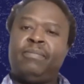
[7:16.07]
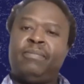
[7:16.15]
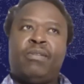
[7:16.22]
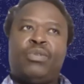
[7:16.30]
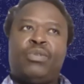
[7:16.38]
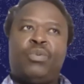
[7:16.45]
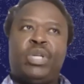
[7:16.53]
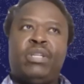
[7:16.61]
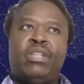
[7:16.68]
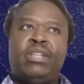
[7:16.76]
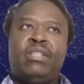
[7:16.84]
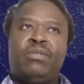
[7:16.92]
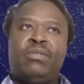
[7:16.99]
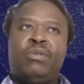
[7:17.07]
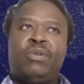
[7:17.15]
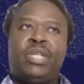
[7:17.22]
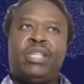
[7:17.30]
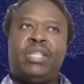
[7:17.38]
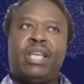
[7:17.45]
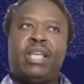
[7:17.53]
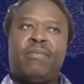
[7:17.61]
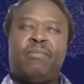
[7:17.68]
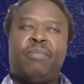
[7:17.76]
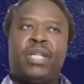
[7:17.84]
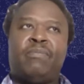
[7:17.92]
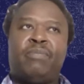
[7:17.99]
So wind is always there,
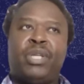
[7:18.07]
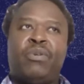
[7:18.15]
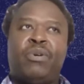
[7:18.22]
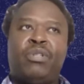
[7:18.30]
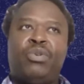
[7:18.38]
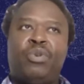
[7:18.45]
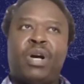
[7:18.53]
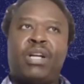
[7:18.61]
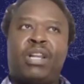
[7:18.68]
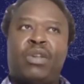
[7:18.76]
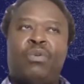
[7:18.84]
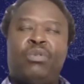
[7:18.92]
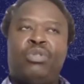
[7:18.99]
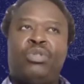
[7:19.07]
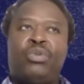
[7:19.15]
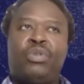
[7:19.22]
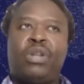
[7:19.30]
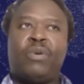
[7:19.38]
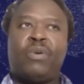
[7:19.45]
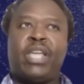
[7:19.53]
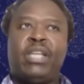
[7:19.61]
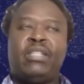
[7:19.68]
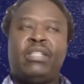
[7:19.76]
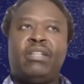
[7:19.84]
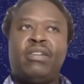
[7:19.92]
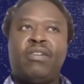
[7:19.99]
but because you are close to the
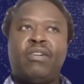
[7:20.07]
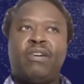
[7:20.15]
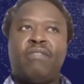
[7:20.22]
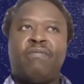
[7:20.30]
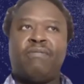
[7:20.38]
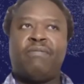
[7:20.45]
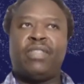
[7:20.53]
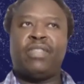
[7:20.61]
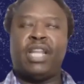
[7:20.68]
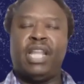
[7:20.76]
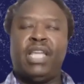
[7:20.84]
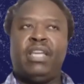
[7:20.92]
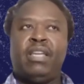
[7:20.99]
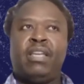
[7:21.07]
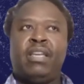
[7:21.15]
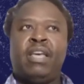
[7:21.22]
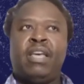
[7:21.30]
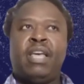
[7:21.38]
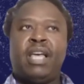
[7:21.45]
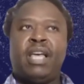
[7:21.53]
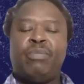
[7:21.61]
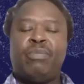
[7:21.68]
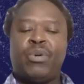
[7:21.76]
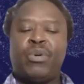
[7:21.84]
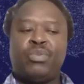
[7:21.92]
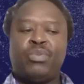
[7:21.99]
location of the leak, and
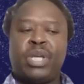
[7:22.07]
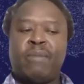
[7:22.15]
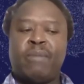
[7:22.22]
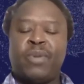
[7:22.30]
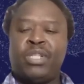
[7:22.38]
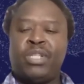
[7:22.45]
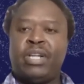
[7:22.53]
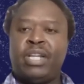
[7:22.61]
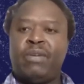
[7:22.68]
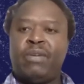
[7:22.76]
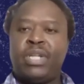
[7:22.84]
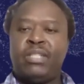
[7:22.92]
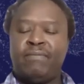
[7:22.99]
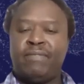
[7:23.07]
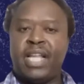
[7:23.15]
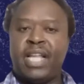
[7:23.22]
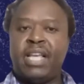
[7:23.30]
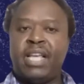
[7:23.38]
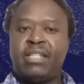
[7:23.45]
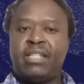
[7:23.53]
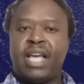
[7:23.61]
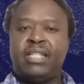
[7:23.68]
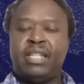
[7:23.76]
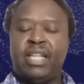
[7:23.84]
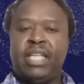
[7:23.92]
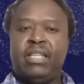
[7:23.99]
because we are monitoring what is defined as
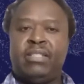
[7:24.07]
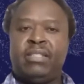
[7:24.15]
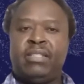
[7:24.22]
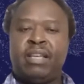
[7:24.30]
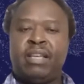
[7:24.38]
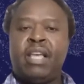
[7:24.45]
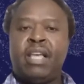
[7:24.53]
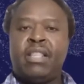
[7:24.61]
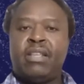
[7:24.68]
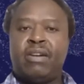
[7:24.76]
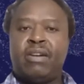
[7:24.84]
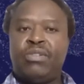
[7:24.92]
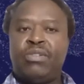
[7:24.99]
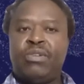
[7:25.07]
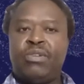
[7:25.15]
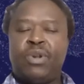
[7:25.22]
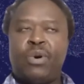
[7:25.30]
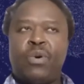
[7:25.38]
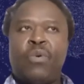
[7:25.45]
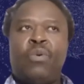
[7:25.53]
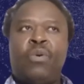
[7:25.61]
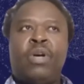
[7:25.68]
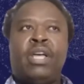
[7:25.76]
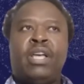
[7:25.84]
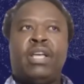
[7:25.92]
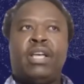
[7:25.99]
large leaks, the rate of flow,
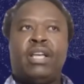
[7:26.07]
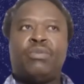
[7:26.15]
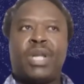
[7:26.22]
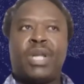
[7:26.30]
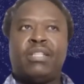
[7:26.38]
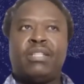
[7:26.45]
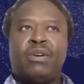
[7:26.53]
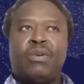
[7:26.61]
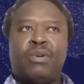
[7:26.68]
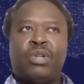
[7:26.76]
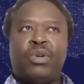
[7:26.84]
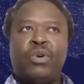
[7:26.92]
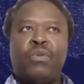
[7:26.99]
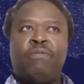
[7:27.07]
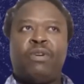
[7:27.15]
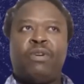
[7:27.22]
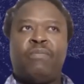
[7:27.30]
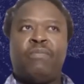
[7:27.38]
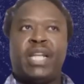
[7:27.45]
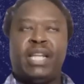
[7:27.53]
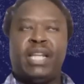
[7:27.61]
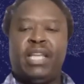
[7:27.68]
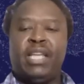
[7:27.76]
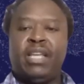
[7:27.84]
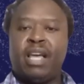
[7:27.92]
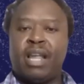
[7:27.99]
as well as the audio from that
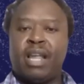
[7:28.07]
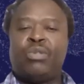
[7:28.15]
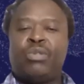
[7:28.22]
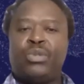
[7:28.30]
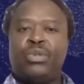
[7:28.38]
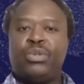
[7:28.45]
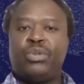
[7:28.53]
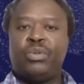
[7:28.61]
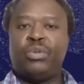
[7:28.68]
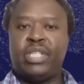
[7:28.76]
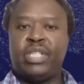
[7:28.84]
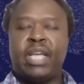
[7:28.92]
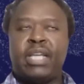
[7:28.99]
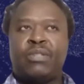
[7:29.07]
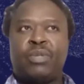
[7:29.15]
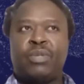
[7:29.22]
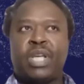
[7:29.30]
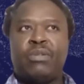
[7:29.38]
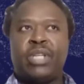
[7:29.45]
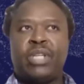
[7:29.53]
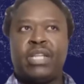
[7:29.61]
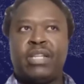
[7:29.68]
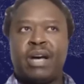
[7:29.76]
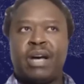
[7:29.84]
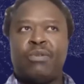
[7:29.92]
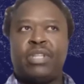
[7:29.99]
leak allows you to detect without any
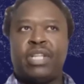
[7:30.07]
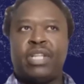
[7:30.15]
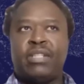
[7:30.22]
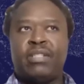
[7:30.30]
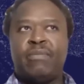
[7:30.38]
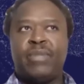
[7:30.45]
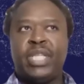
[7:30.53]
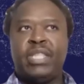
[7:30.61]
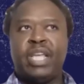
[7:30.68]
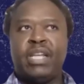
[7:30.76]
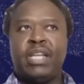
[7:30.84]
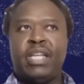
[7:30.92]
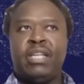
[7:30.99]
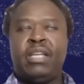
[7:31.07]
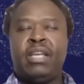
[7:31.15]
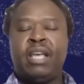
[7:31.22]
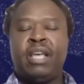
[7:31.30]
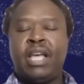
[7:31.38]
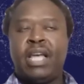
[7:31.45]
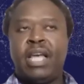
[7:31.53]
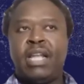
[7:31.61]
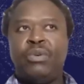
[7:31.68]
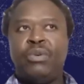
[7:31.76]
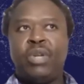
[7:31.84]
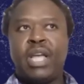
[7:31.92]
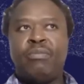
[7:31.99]
doubt that this is a methane leak, and
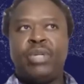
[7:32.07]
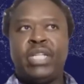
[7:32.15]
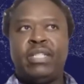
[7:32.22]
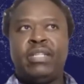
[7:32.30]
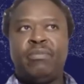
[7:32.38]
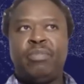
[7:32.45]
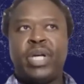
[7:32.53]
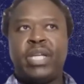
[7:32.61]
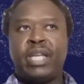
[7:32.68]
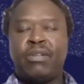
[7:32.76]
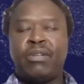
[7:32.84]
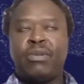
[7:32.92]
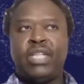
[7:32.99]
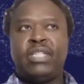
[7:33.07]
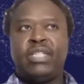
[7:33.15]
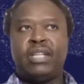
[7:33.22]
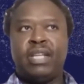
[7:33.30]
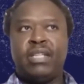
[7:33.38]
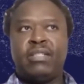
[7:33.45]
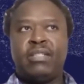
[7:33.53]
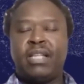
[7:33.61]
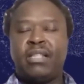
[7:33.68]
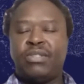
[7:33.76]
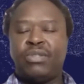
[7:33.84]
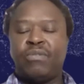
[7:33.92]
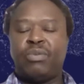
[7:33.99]
you calibrate it by calculation inside the
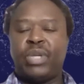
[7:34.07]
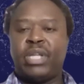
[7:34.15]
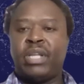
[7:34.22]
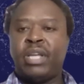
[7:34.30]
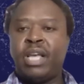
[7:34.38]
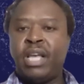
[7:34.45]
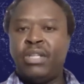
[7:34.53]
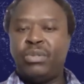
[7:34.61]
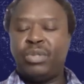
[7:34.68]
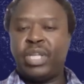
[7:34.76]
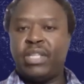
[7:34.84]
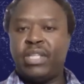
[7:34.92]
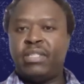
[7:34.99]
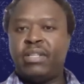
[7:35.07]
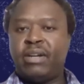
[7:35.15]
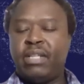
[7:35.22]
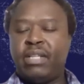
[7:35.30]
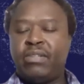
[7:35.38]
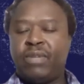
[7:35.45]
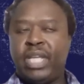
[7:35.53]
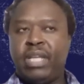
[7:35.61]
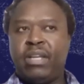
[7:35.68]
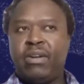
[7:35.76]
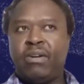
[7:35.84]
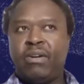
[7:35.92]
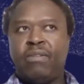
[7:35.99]
software to say this is the rate of leak
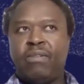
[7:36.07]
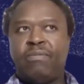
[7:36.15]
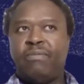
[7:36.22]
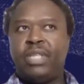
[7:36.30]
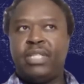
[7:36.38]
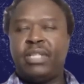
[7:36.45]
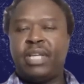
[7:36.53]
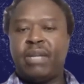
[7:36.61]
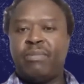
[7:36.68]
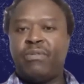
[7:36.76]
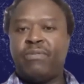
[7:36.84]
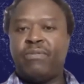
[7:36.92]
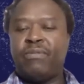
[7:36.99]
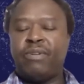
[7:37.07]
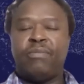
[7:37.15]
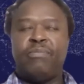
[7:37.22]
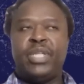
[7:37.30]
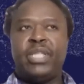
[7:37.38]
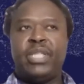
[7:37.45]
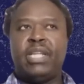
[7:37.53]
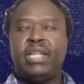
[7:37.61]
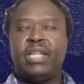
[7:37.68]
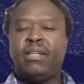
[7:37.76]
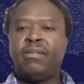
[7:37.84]
of this type of methane leak.